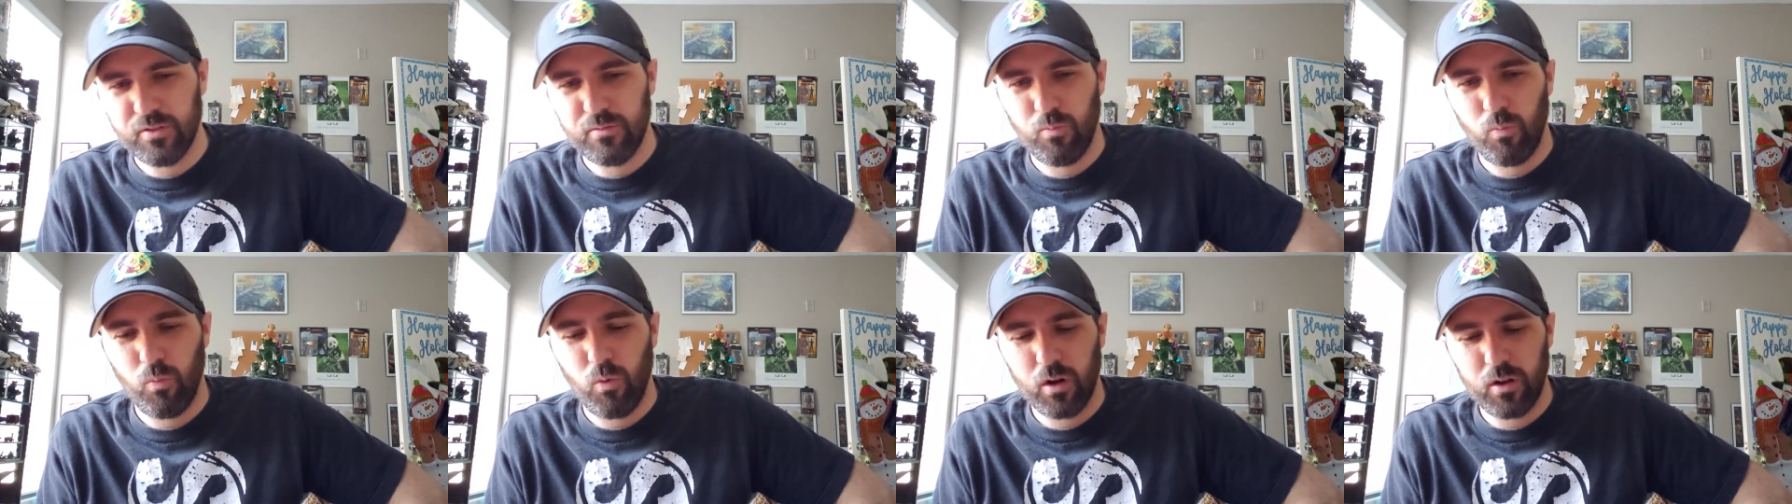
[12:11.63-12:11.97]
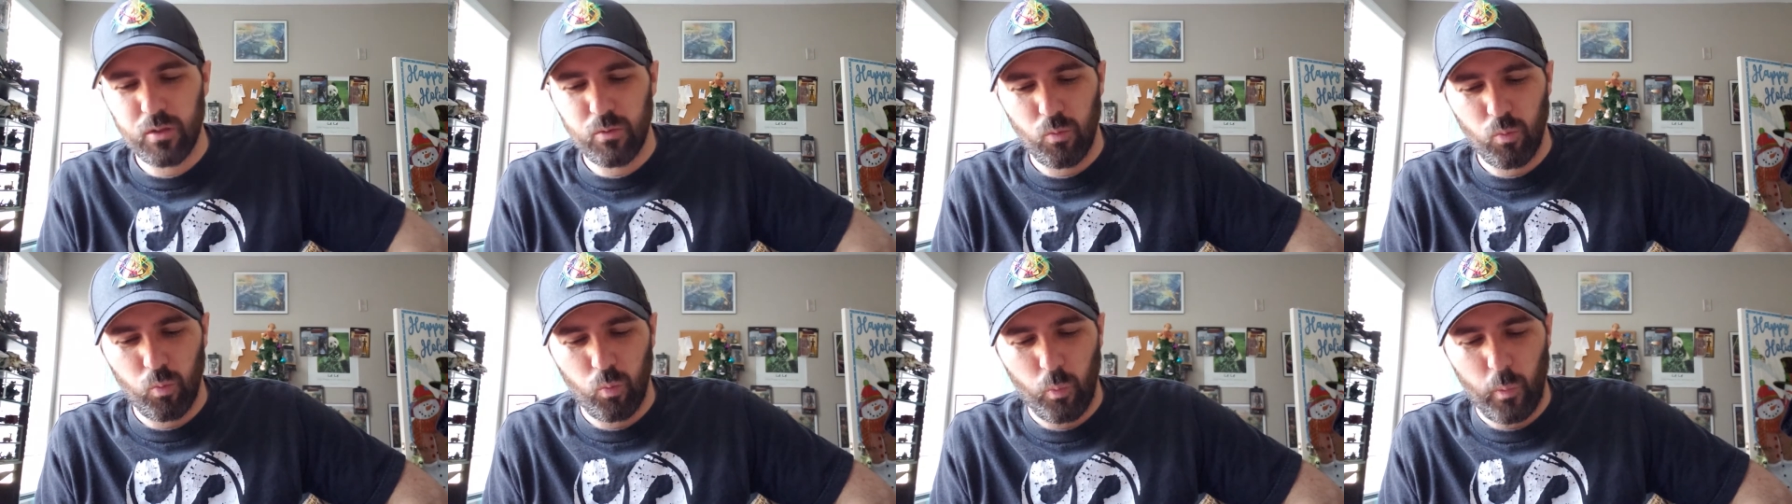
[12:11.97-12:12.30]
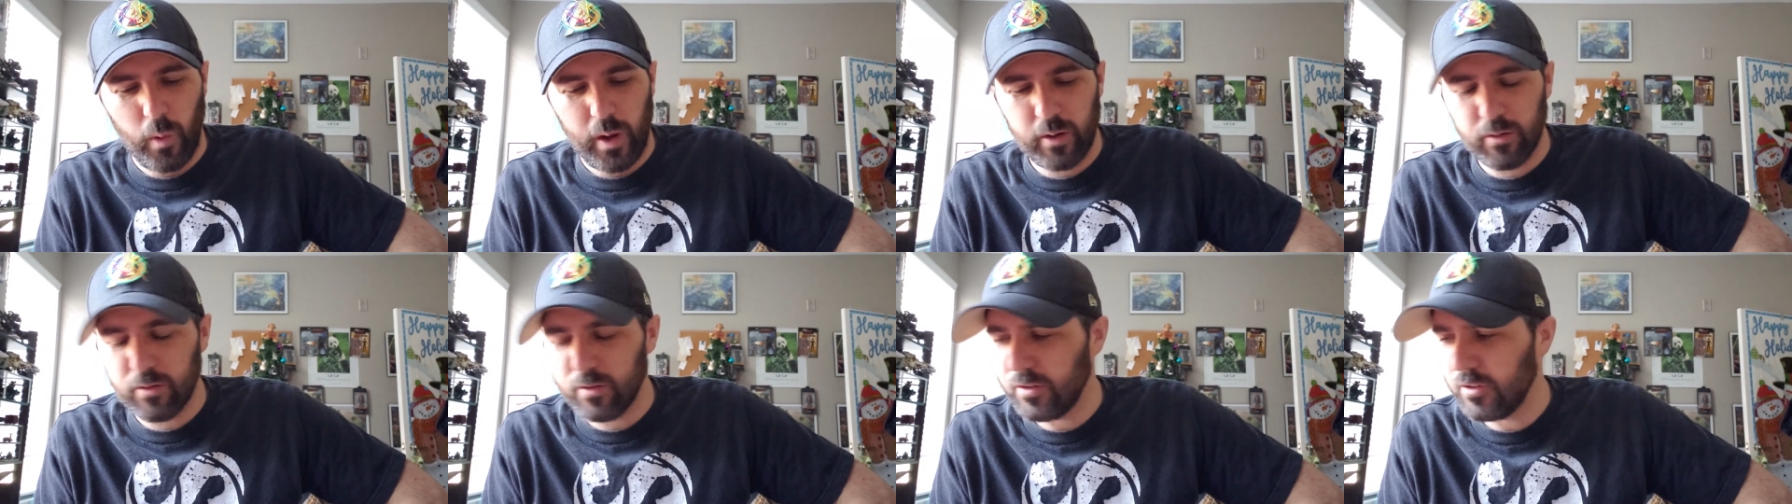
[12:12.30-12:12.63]
one of the
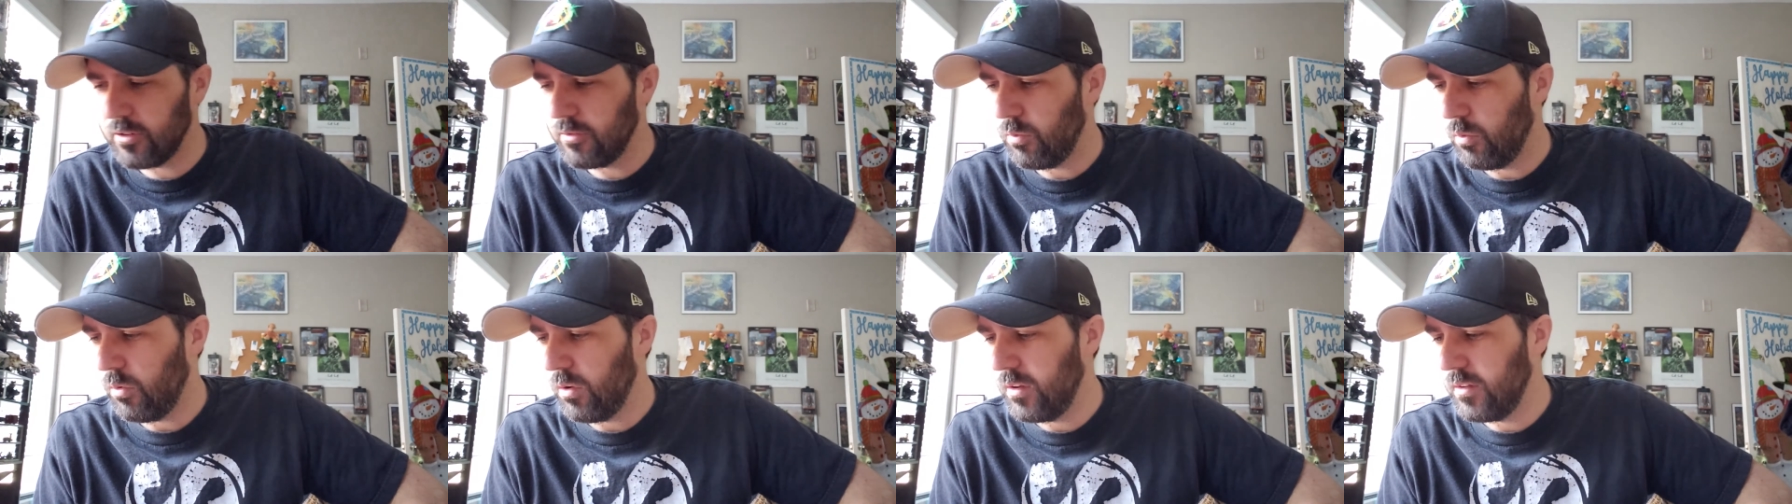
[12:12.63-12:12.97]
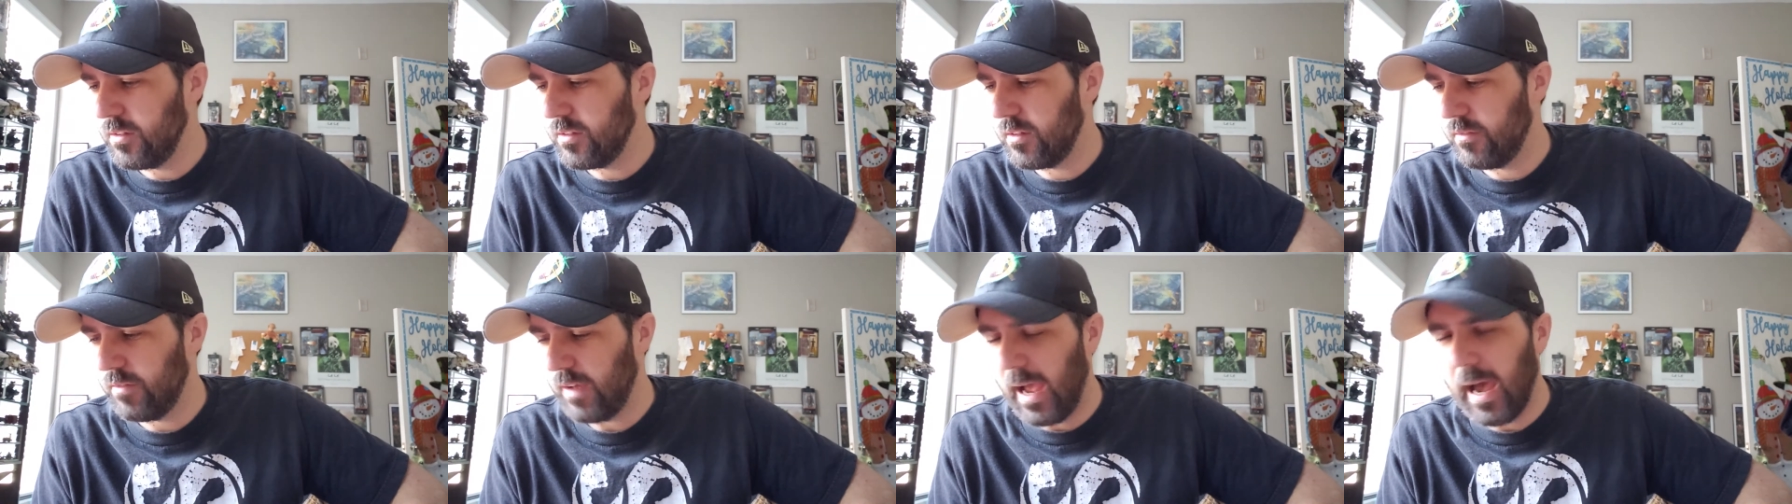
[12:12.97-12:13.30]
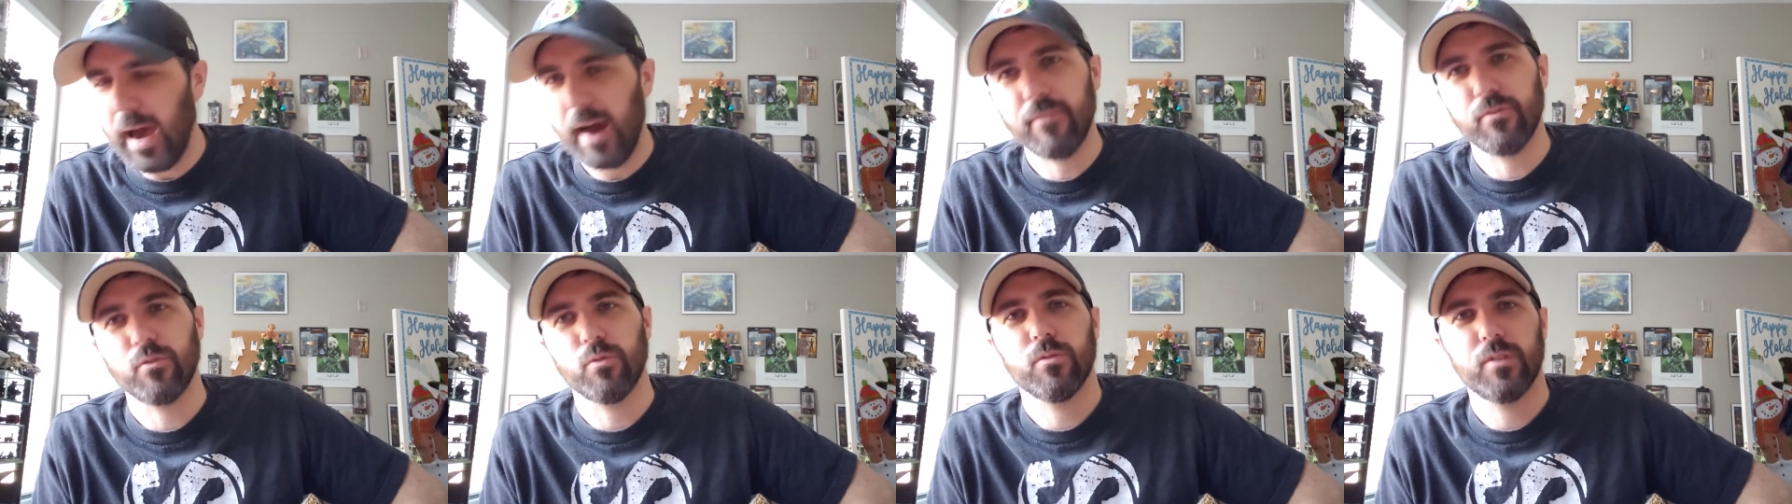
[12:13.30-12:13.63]
weirdest ones of
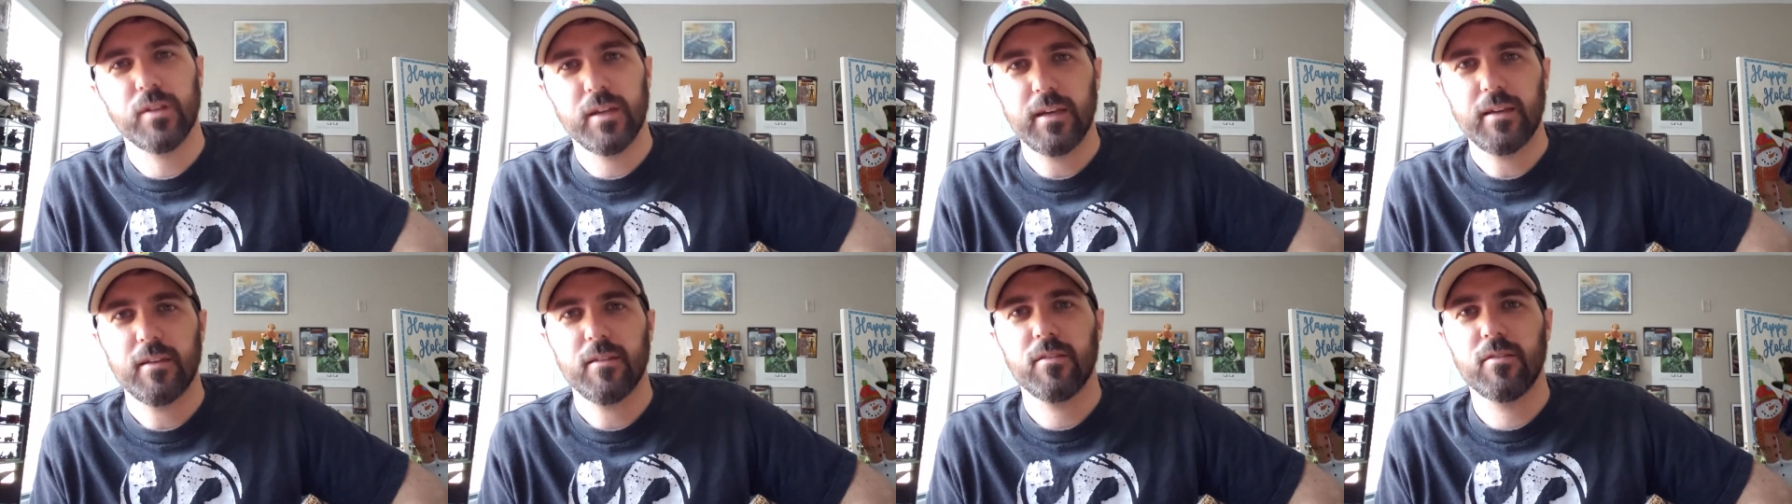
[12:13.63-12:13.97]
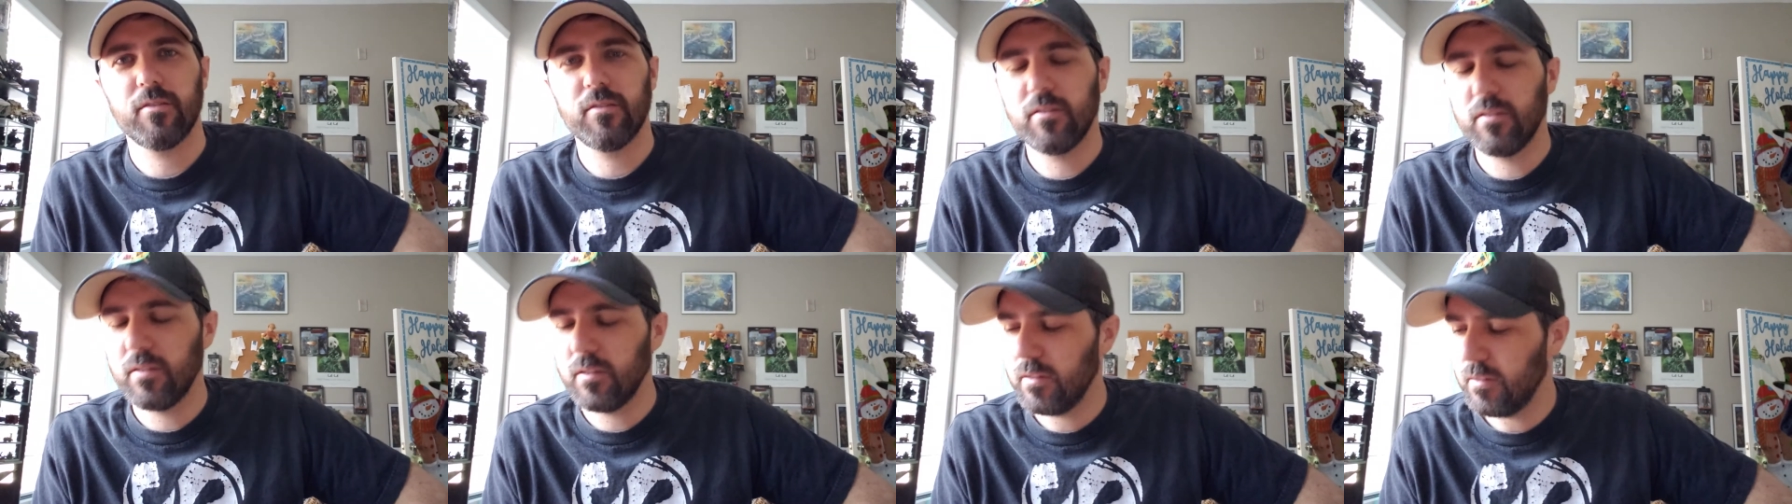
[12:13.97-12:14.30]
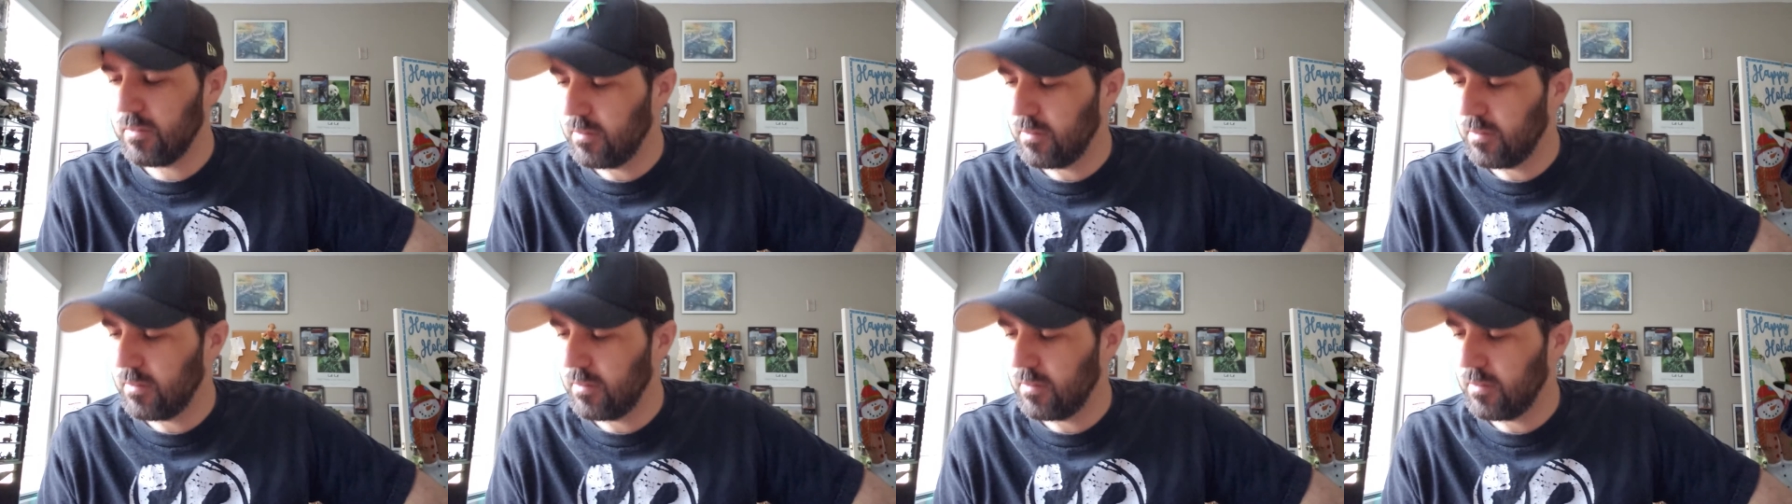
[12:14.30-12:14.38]
aftertaste